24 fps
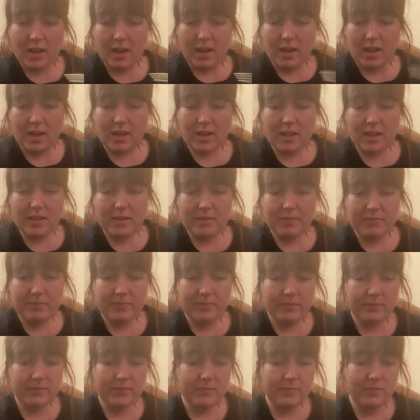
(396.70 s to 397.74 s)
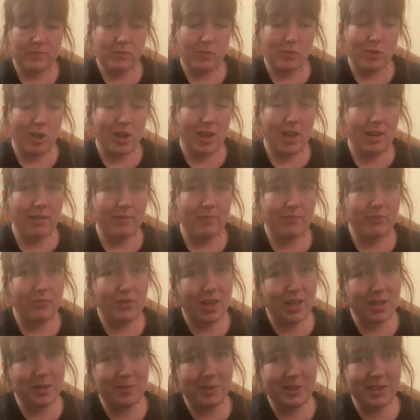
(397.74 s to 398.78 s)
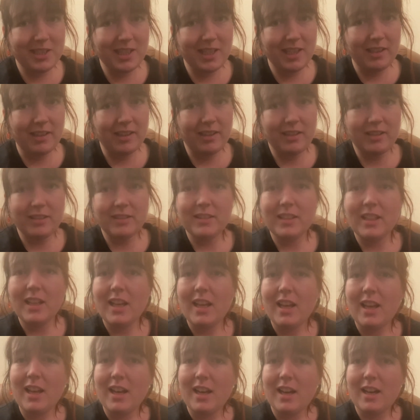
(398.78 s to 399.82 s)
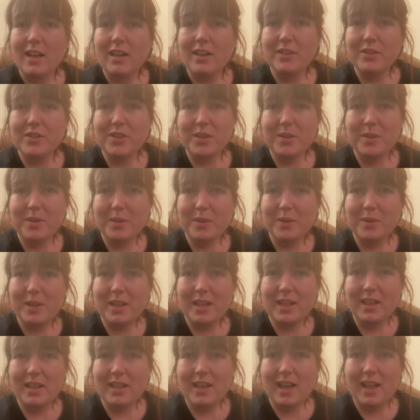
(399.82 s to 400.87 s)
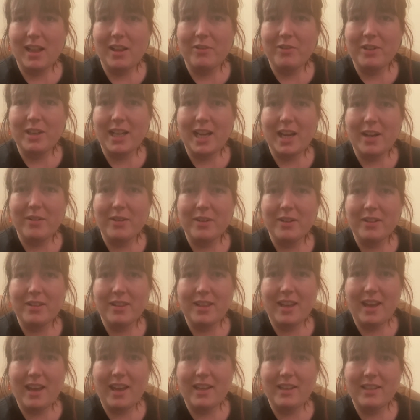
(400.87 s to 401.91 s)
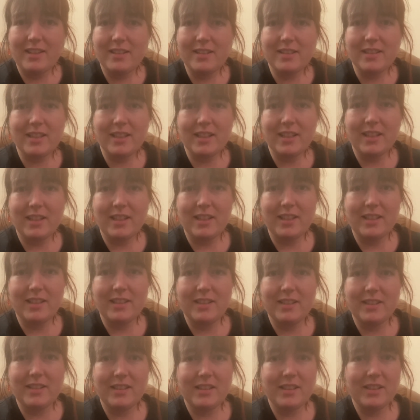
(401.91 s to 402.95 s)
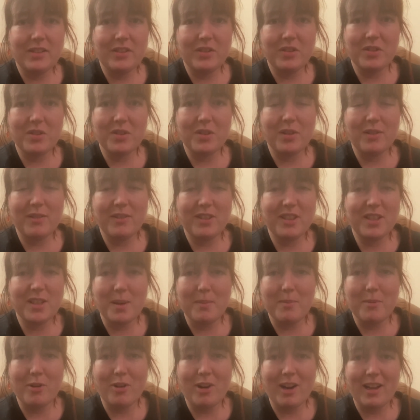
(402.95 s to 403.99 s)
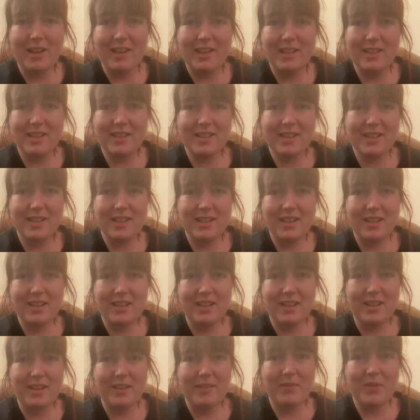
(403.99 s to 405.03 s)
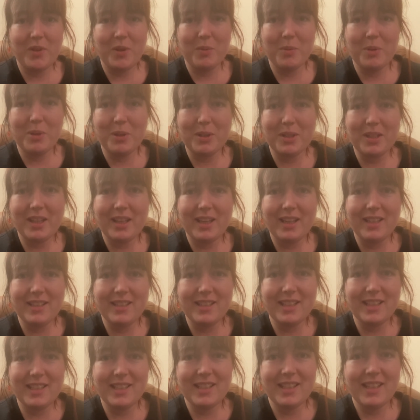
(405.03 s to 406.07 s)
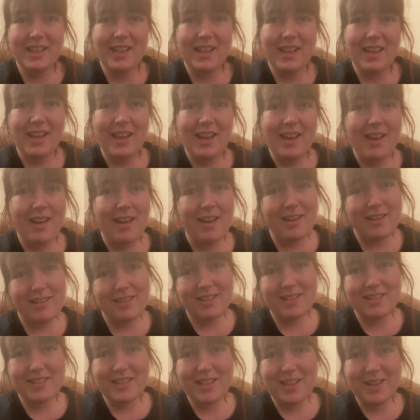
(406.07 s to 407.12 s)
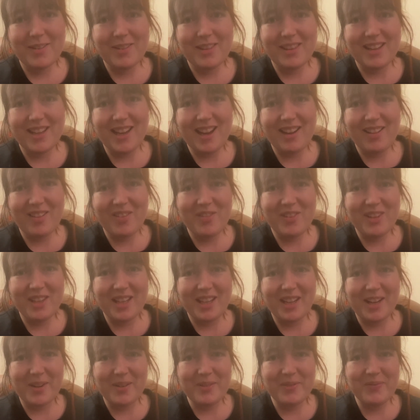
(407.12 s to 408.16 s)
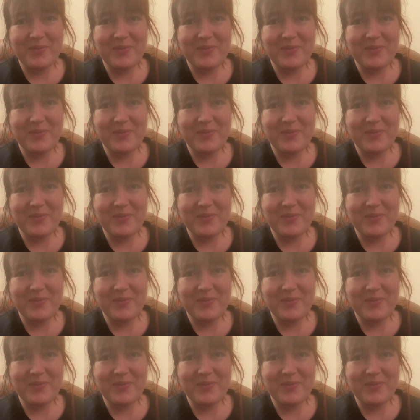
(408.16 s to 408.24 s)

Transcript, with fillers: Um, but yeah, that's my dinner. I'll do a quick calorie count at the end and just sort of summarise um, the walk that I did. And I'll see you in the next video.